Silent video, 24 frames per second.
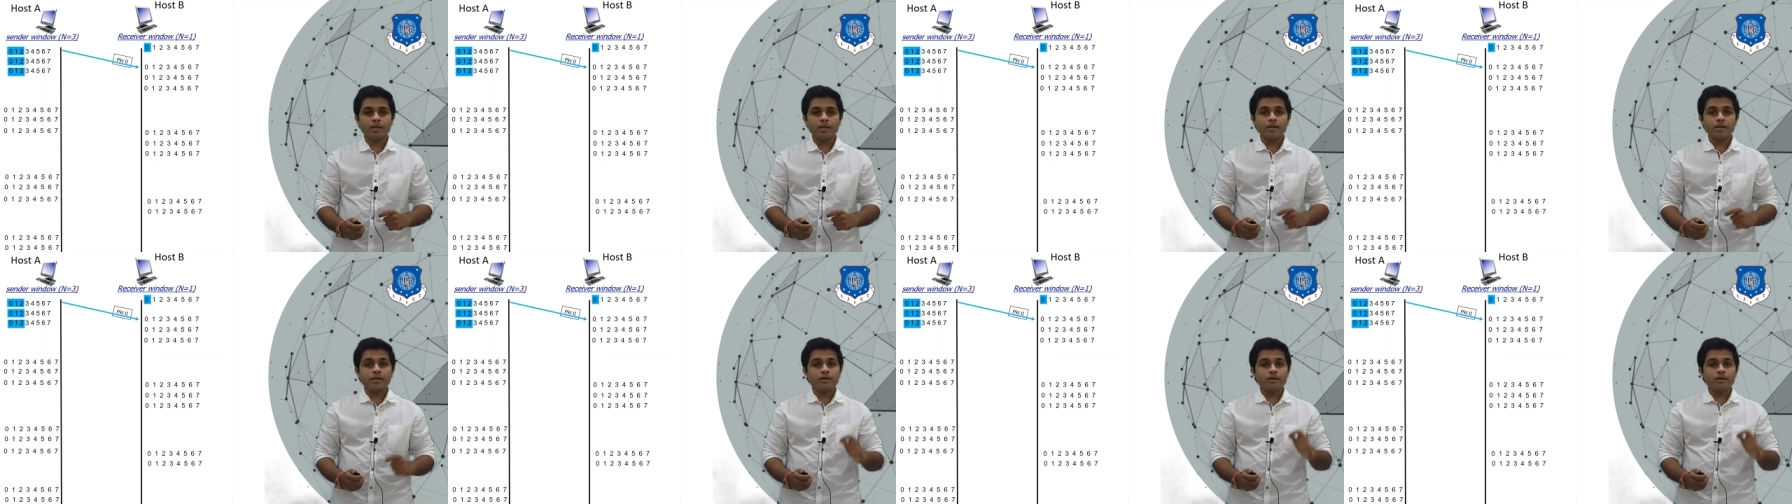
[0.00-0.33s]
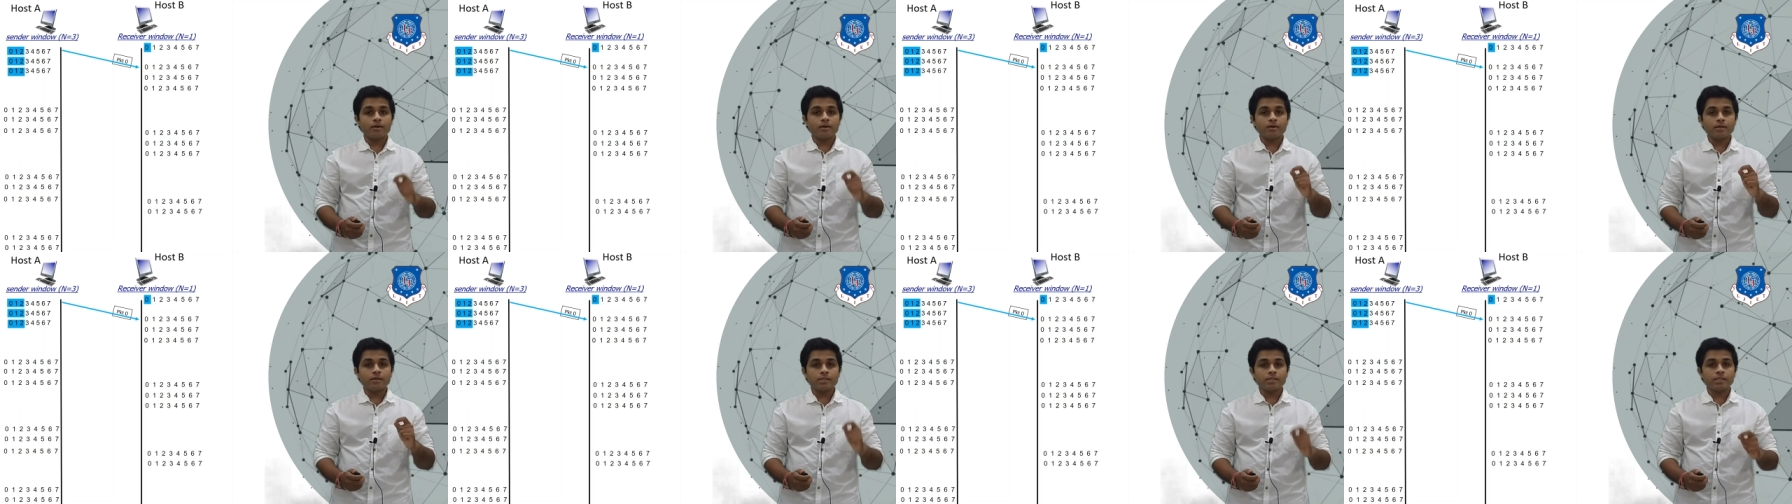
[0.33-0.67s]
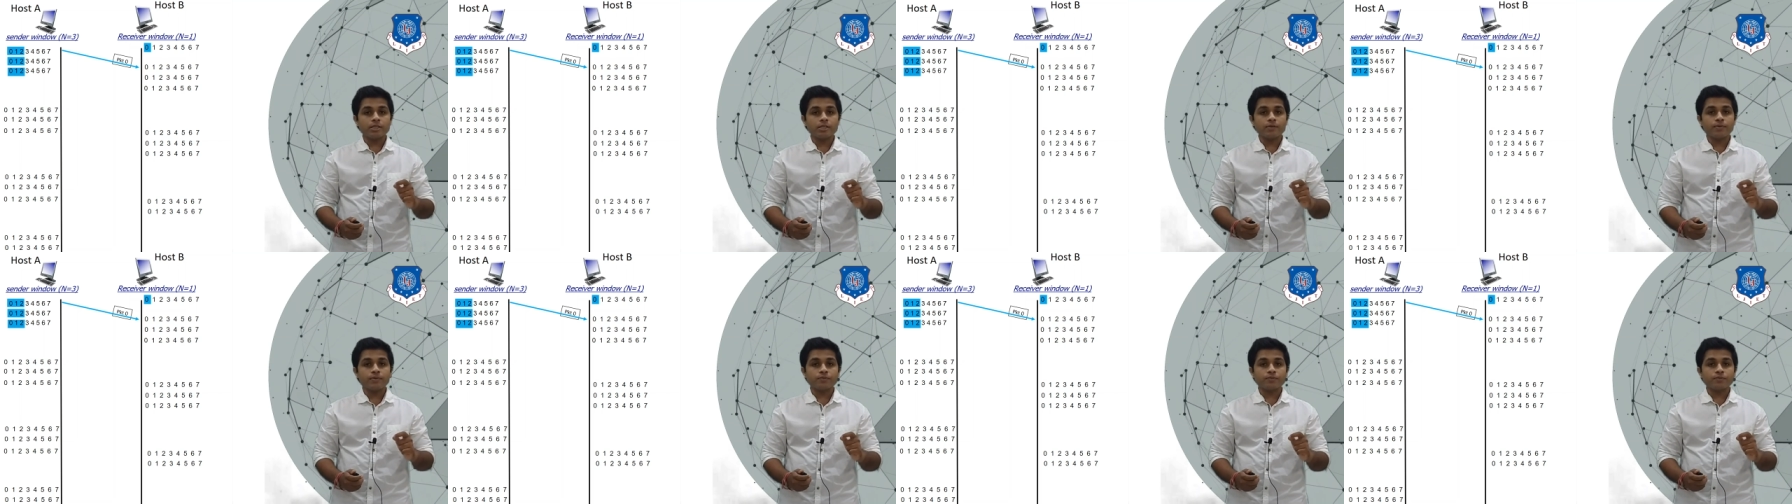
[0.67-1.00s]
the
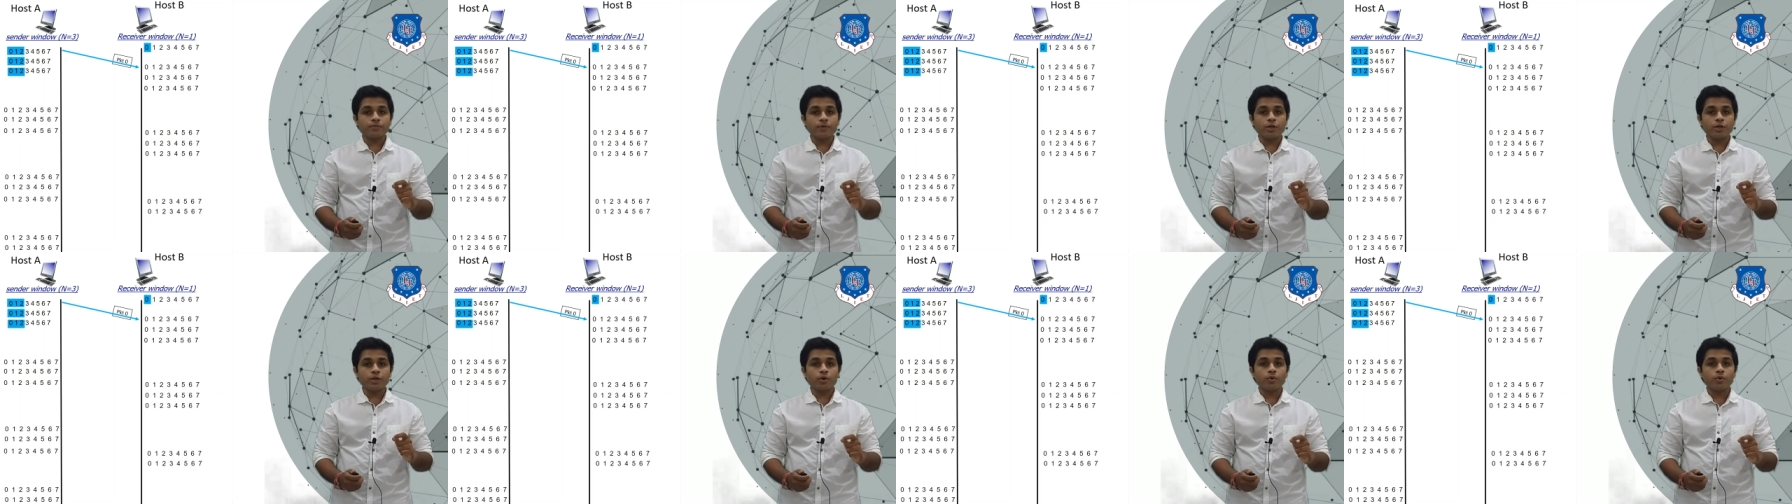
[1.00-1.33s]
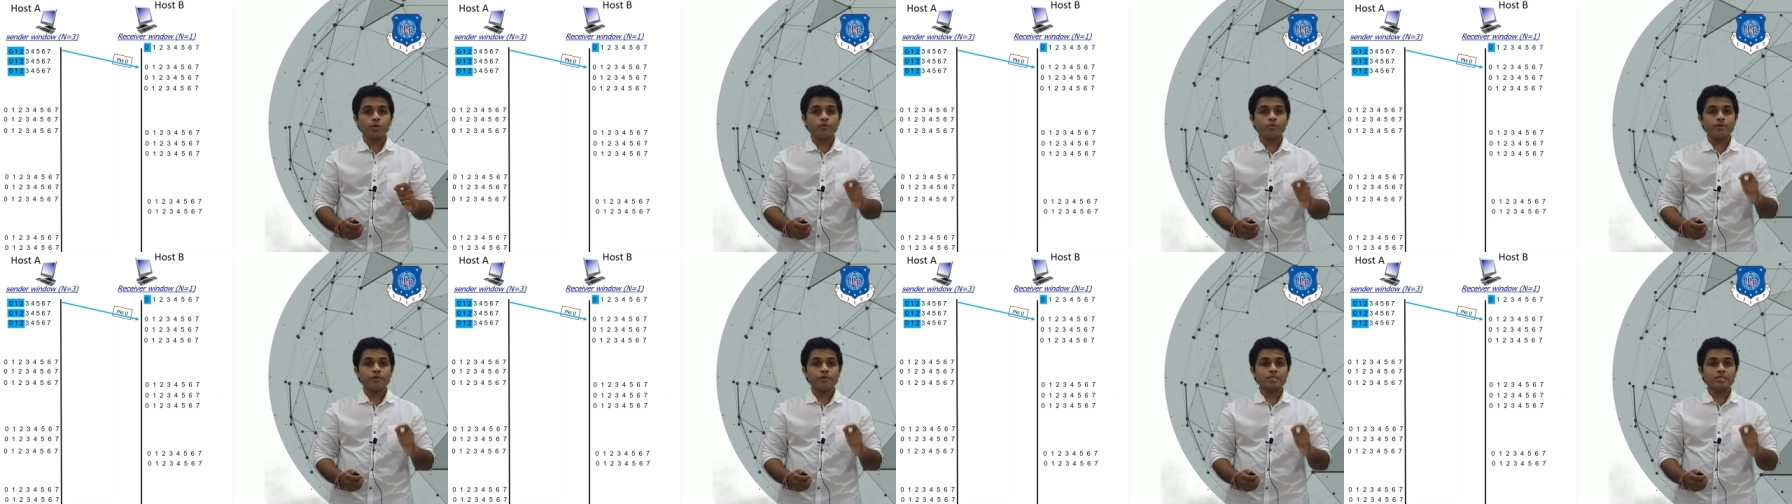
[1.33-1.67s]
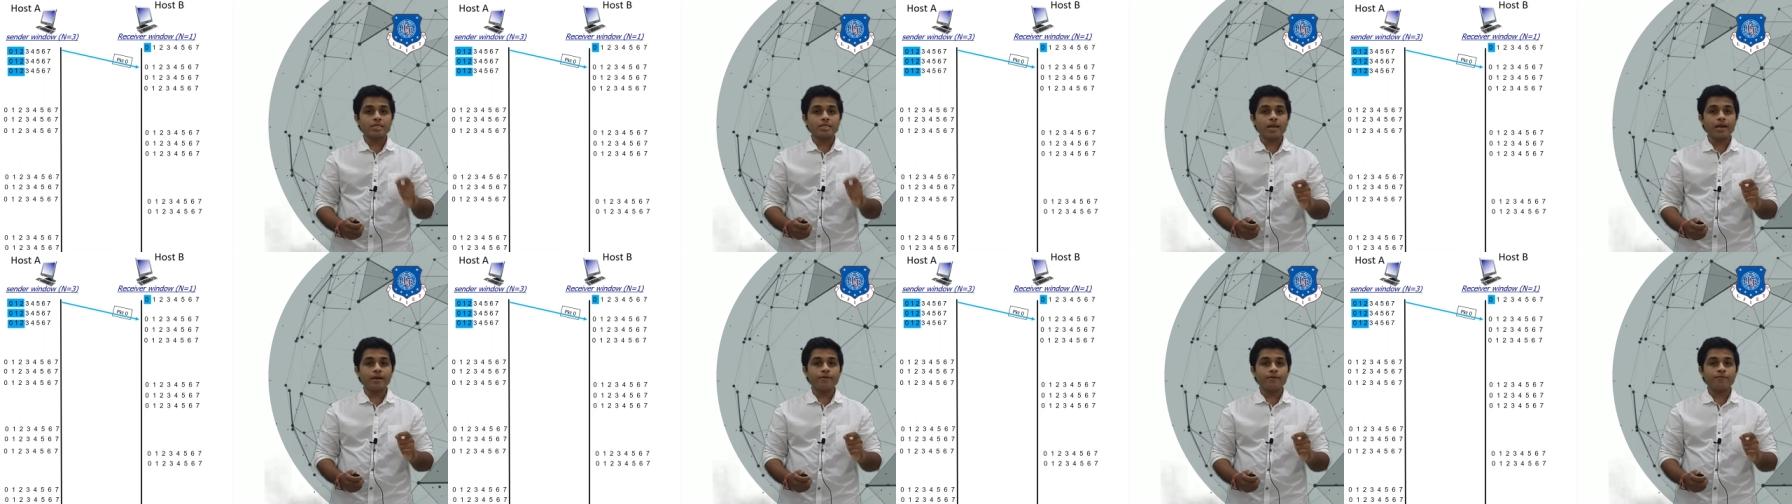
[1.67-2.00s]
receiver's window will
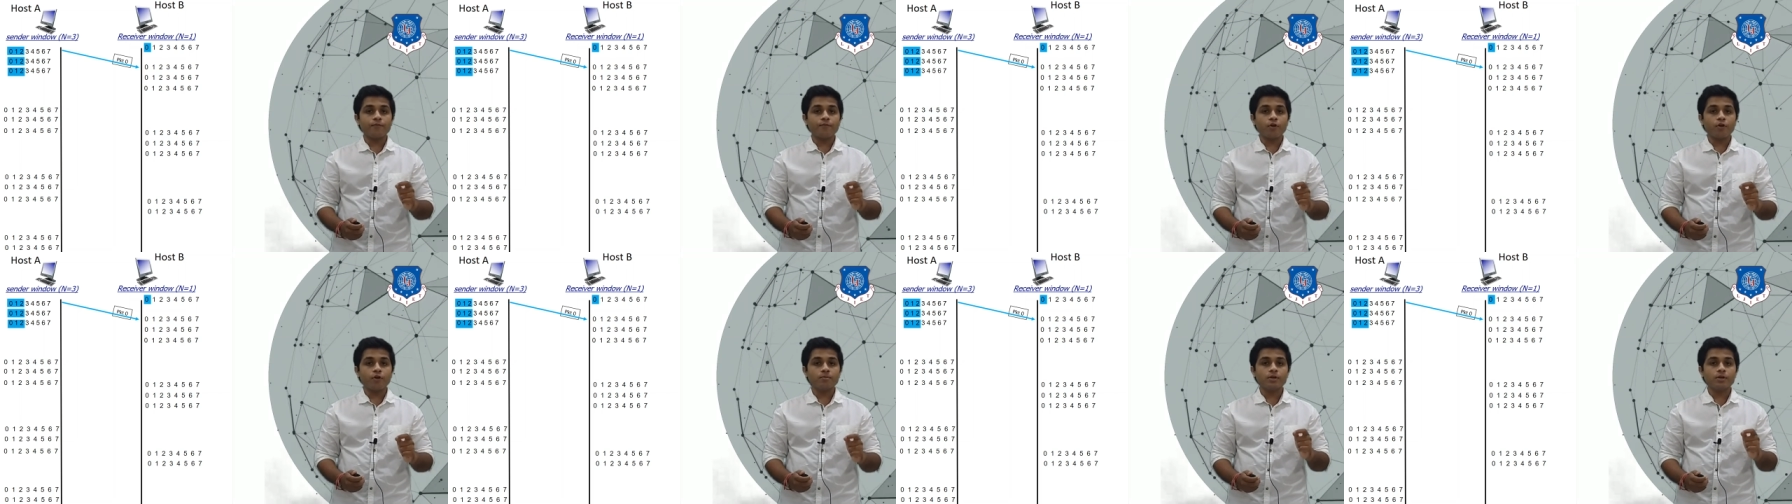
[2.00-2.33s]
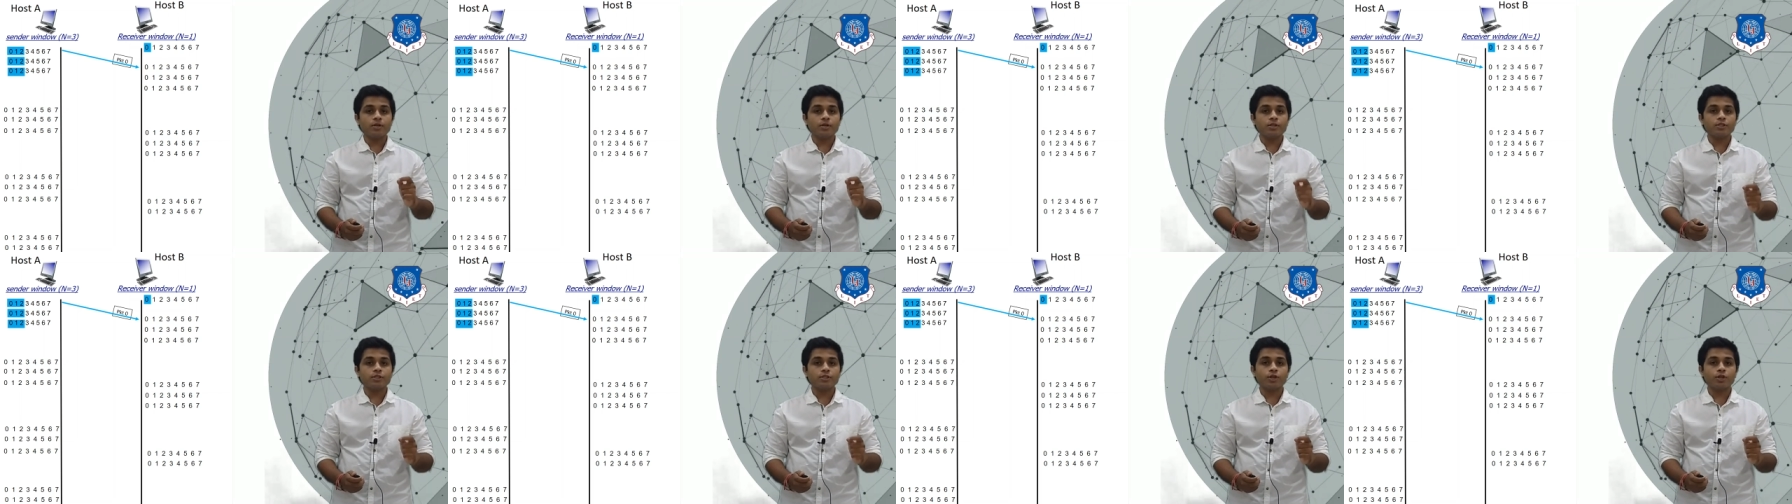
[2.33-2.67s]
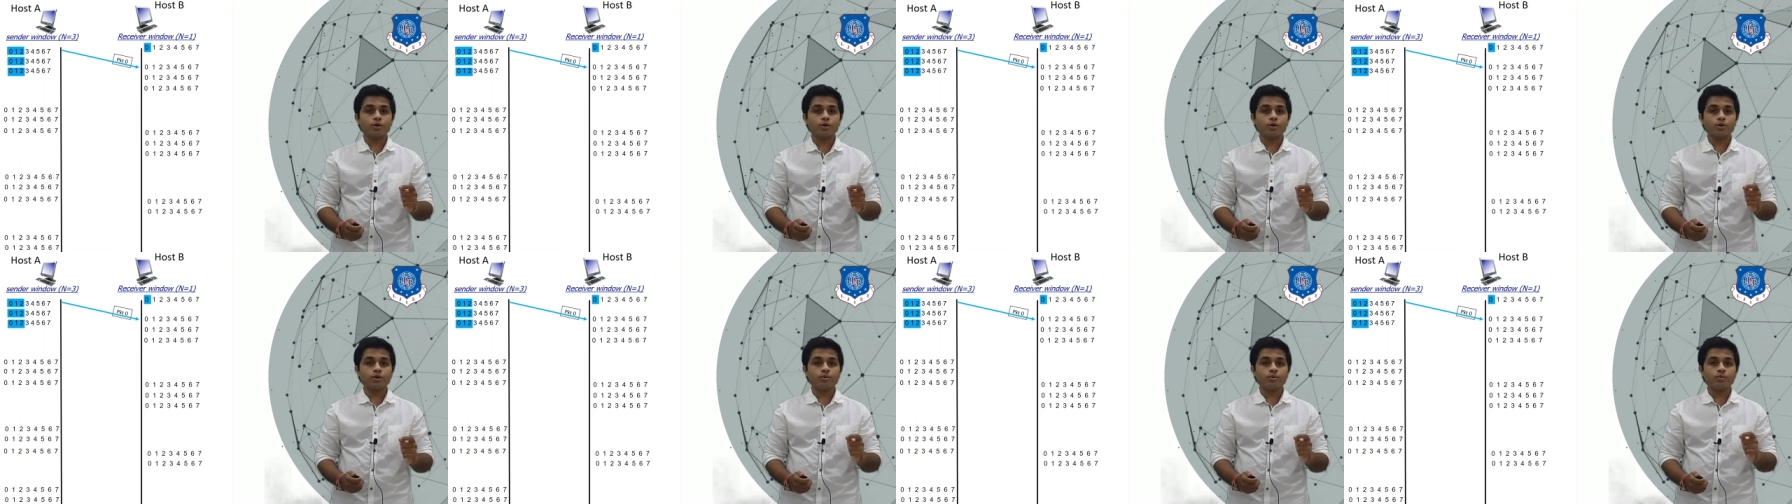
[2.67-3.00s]
slide from
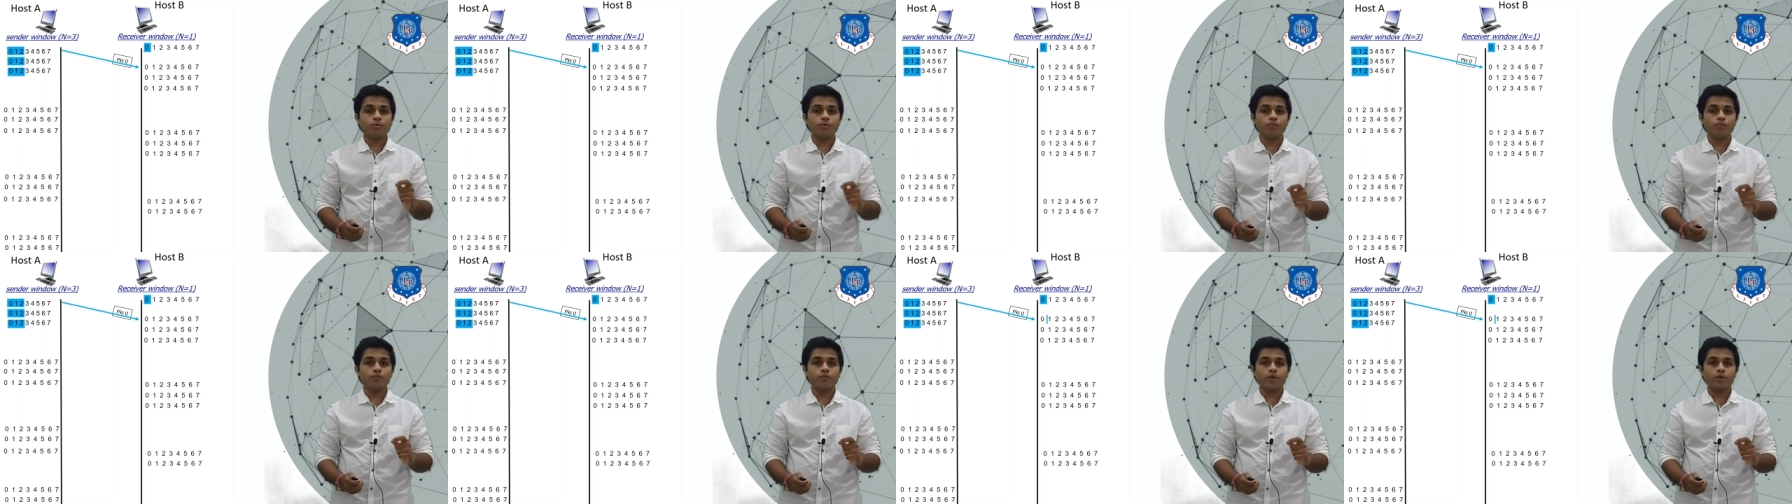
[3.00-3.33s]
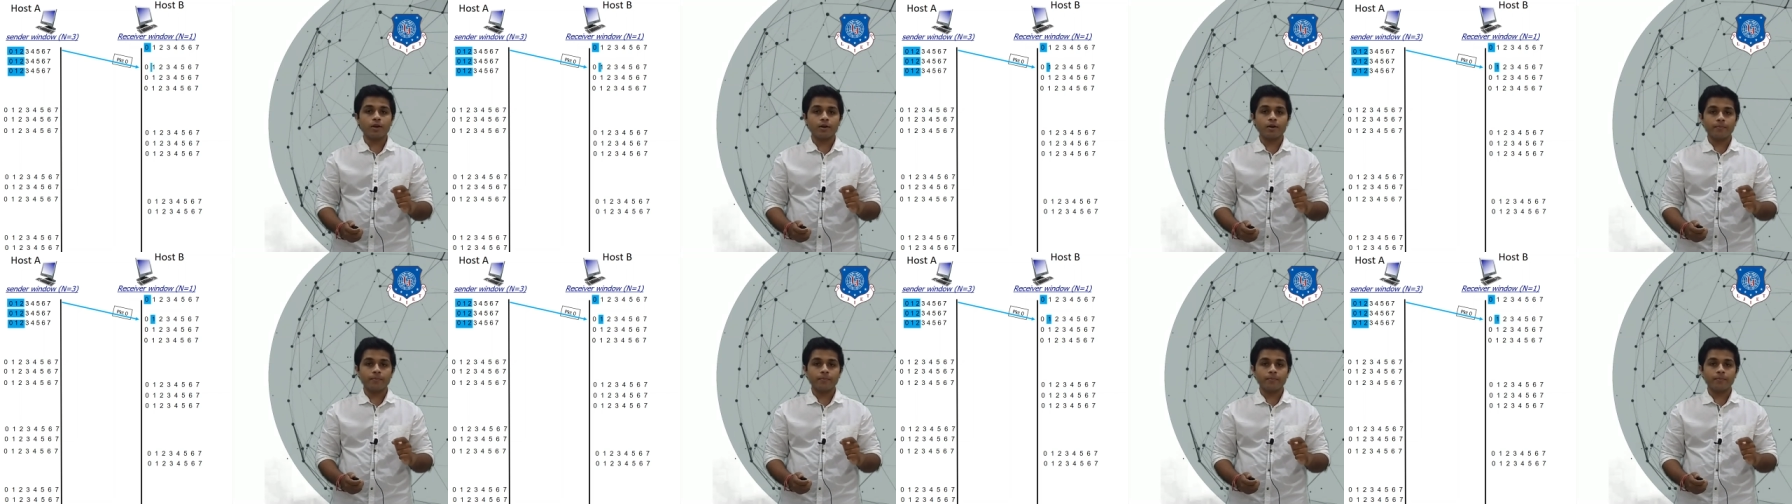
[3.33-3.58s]
0 to 1.